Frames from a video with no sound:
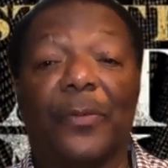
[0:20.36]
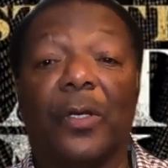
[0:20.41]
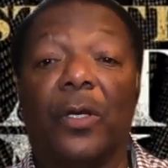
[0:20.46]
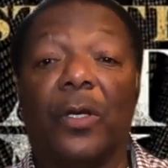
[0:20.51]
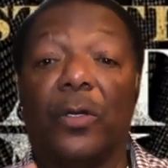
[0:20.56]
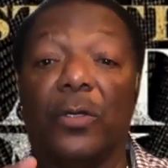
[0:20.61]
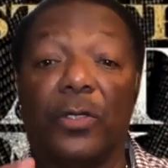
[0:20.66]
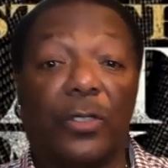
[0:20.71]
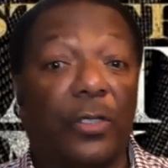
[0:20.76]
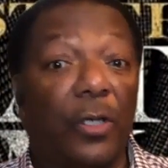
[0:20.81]

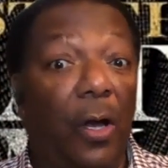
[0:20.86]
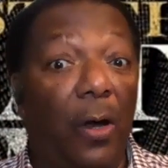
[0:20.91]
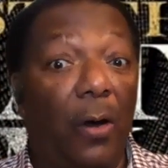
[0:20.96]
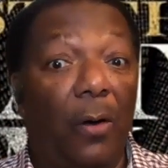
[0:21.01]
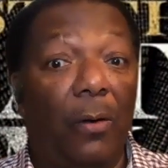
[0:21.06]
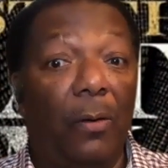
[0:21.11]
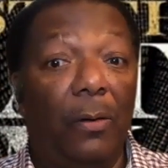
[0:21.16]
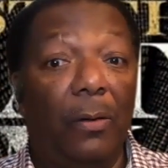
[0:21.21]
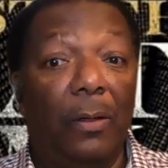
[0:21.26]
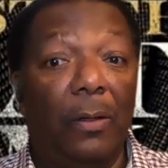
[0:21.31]

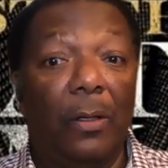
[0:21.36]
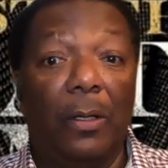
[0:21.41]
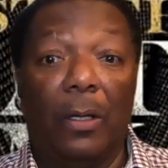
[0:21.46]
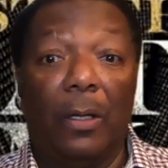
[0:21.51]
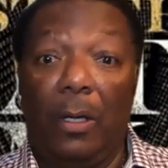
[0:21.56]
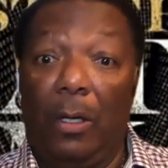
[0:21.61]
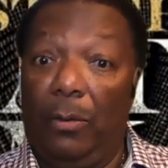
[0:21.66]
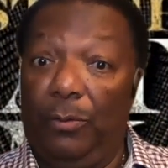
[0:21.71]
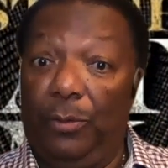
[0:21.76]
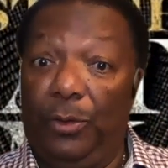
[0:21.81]
So,
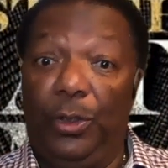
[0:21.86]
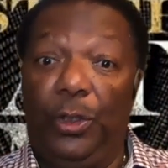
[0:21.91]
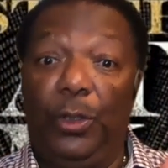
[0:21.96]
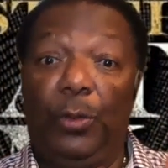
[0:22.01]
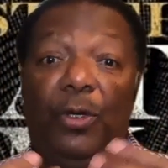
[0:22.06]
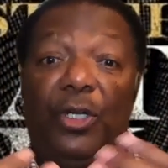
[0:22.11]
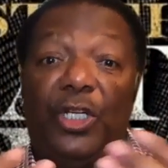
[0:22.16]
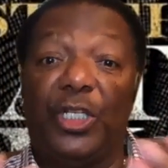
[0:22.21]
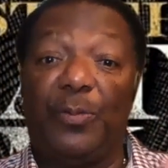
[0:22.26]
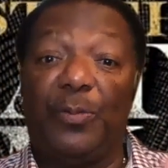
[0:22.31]
do you
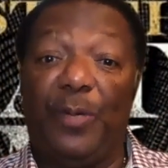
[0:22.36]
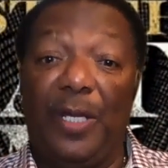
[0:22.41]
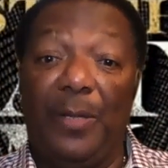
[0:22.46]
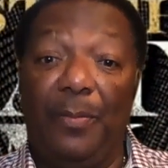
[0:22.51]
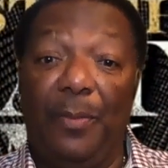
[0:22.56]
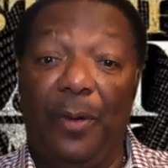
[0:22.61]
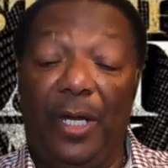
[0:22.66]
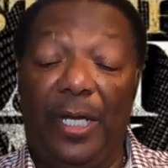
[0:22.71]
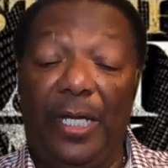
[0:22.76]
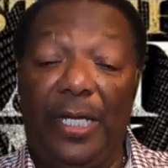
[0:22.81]
want to spend
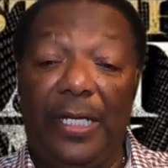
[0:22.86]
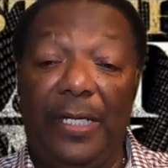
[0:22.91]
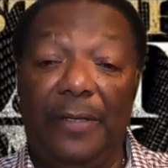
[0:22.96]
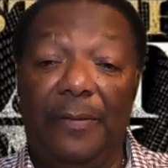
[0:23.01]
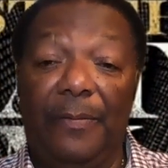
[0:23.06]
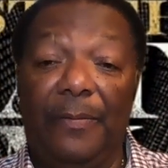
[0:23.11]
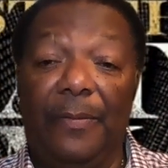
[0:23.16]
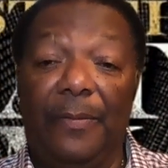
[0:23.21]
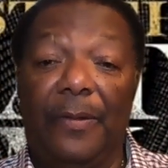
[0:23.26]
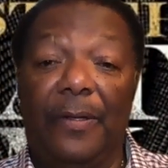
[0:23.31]
money
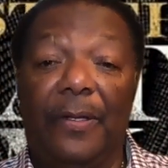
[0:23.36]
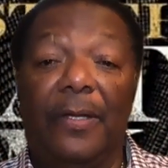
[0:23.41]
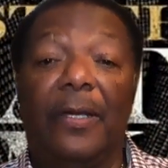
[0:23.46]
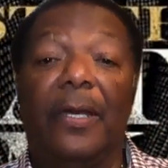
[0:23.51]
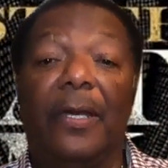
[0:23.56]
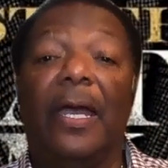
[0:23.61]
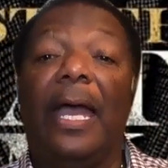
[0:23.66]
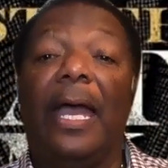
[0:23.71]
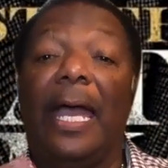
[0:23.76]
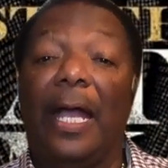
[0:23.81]

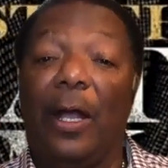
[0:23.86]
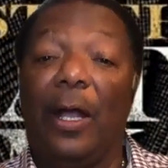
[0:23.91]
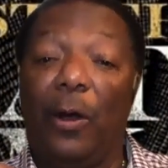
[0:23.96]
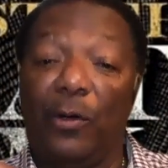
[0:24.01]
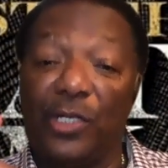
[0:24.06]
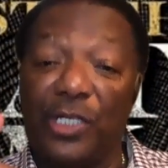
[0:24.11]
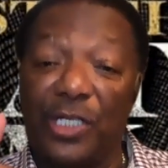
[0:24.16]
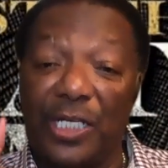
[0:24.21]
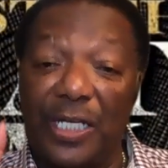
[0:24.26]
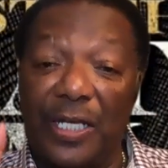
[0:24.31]
and go
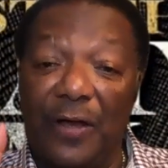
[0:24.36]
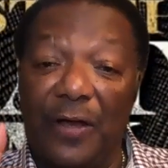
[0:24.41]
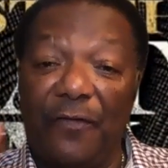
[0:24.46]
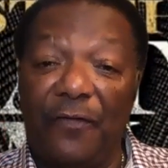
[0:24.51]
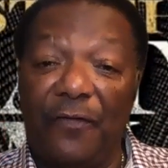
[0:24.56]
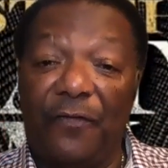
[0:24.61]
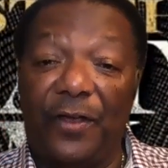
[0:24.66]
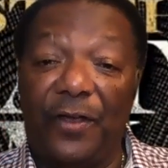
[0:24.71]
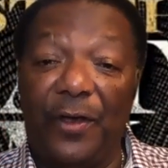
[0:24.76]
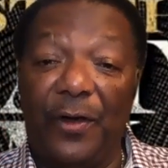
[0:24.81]
see a
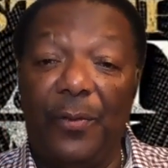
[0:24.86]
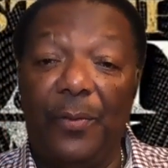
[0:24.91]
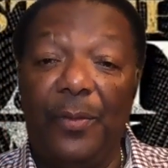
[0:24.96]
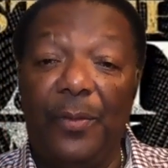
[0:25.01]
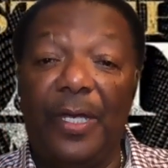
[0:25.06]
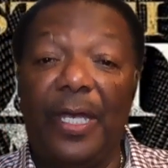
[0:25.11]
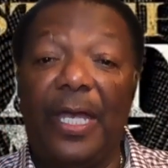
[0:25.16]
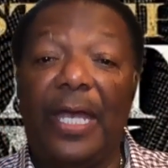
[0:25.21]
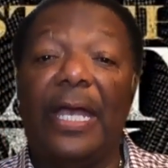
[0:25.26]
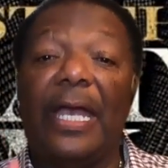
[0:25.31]
film
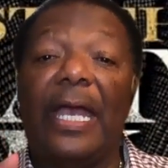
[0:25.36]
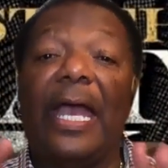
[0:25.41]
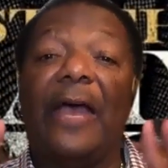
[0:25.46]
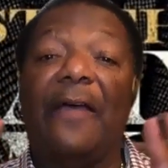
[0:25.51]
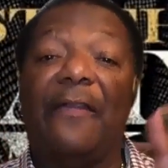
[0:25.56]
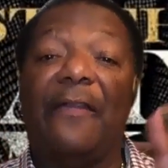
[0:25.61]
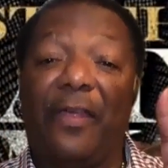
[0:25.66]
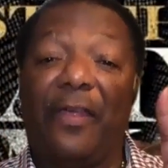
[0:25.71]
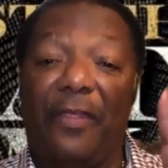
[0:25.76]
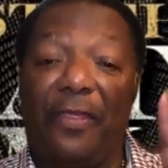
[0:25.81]
at
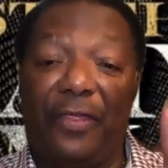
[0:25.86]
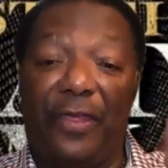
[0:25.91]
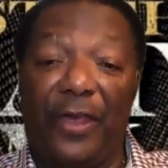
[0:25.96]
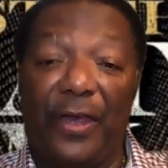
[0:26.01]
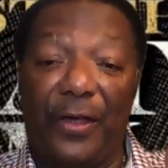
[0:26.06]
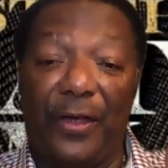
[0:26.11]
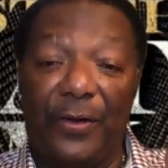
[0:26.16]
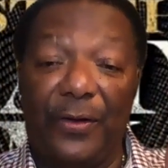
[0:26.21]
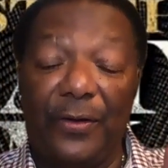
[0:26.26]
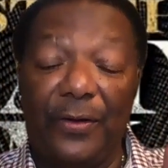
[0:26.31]
the
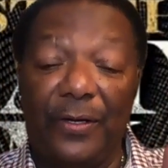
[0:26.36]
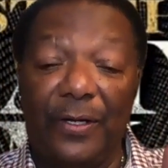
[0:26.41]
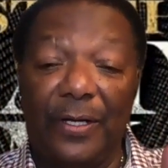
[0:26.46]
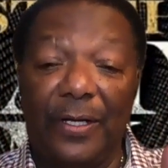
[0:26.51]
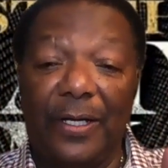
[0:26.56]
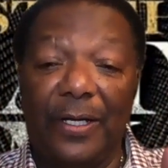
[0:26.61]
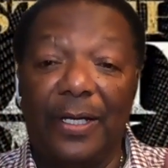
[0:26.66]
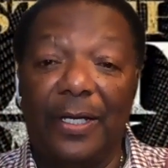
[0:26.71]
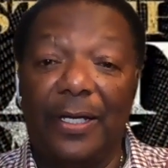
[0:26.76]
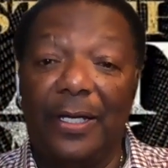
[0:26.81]
theater?
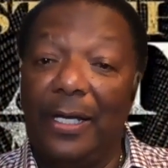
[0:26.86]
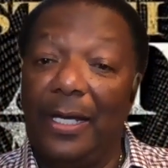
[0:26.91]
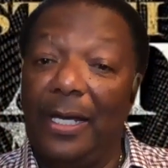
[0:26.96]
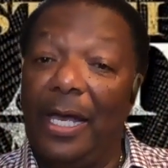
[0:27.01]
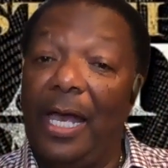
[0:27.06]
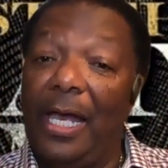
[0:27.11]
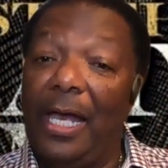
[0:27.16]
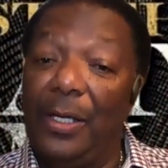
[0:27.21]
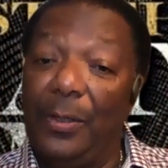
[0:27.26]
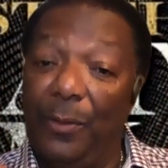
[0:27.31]

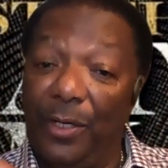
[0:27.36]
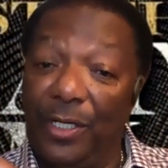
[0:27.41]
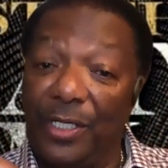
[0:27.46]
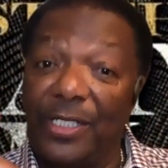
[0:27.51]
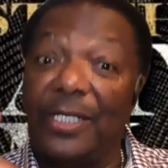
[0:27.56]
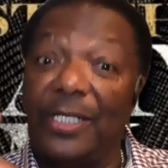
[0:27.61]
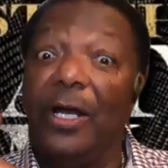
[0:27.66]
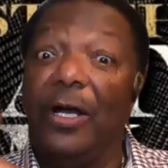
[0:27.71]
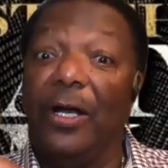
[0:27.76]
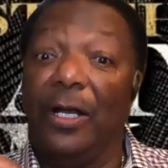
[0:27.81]
And you want to
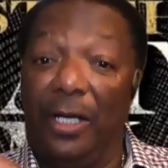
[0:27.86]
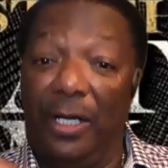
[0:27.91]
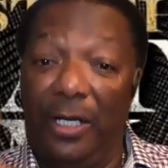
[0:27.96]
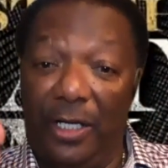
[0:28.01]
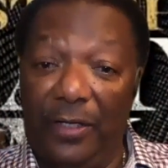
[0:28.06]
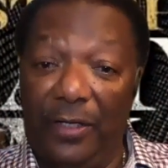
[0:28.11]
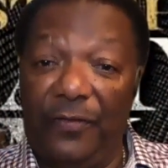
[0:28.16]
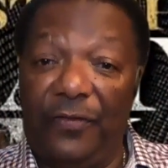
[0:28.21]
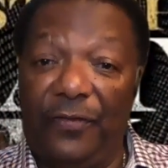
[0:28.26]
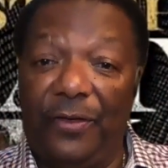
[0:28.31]
see a
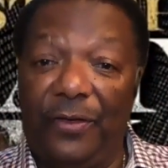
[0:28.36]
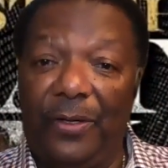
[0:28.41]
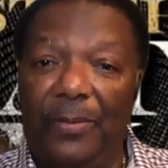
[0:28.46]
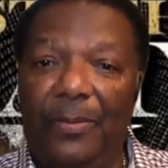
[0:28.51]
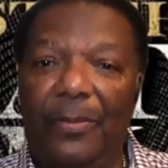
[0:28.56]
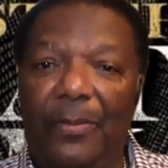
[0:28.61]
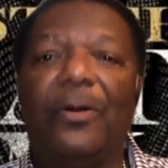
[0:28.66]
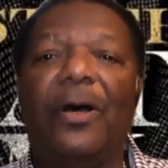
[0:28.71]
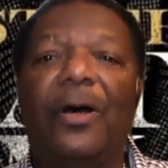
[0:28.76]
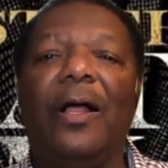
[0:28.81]
good film?
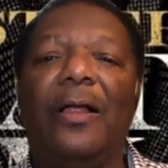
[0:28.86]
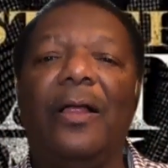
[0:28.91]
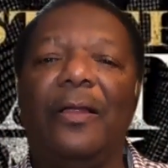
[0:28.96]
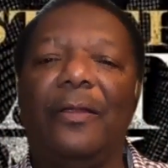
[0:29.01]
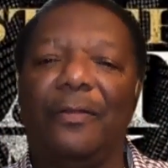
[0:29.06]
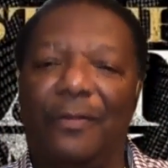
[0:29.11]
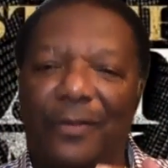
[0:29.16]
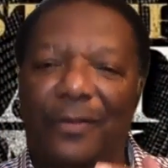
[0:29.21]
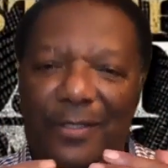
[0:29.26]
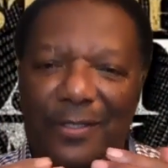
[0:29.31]
Well,
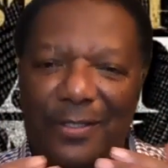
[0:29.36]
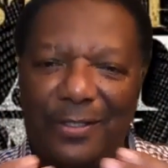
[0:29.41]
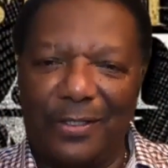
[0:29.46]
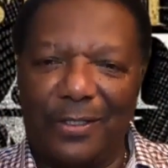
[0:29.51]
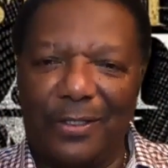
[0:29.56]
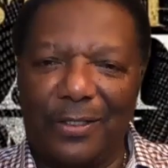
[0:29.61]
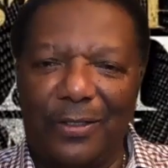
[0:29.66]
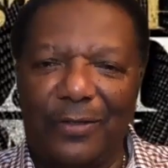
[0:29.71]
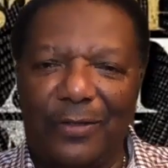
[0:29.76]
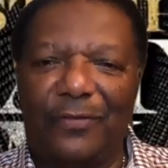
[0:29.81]
this is a
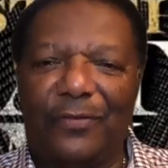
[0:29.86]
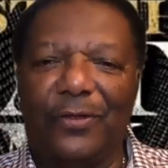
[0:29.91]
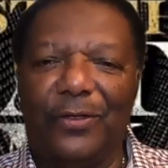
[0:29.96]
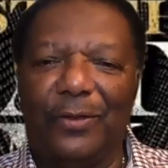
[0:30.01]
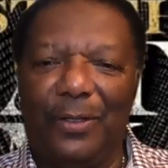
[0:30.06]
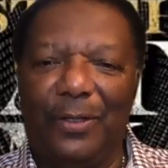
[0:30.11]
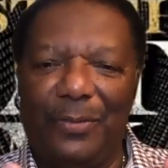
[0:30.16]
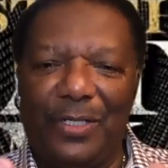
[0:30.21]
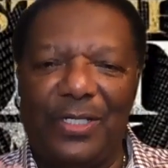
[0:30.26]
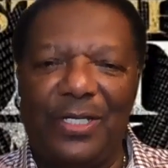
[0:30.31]
good film.
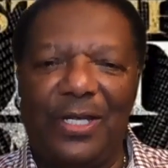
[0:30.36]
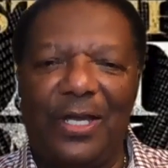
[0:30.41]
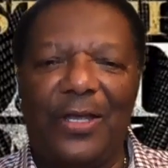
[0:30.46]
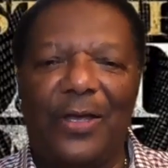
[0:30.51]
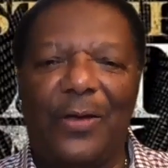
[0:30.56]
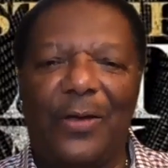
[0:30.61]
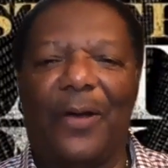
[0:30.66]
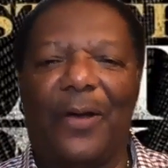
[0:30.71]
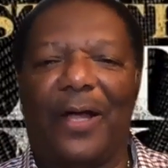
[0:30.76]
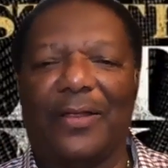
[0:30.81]
Let me tell you
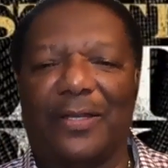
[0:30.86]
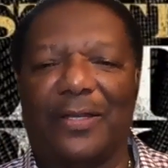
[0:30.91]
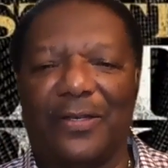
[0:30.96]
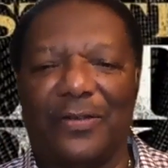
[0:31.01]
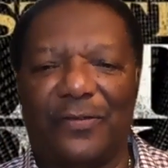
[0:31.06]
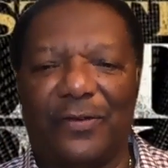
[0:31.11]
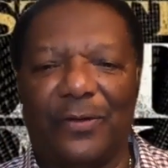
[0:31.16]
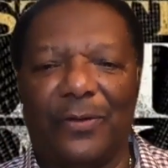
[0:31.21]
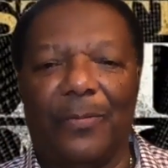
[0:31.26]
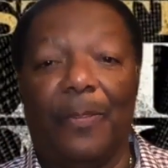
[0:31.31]
about this
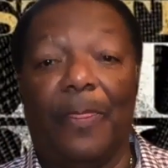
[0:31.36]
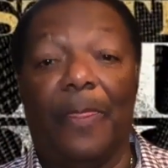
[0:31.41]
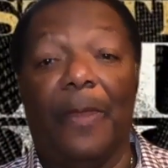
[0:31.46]
film.